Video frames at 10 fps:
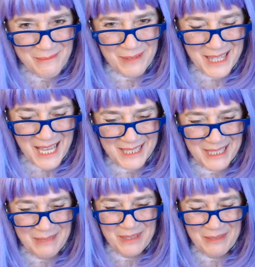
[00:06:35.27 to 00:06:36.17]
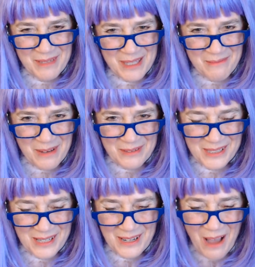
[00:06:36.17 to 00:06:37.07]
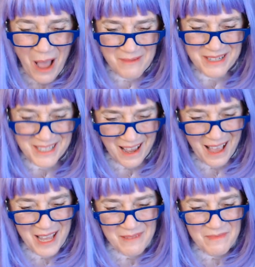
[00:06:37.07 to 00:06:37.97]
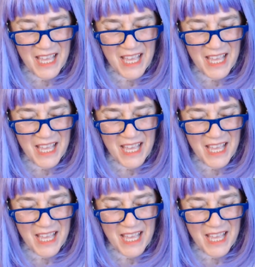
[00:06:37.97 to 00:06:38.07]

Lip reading: but that seems to be the most common time.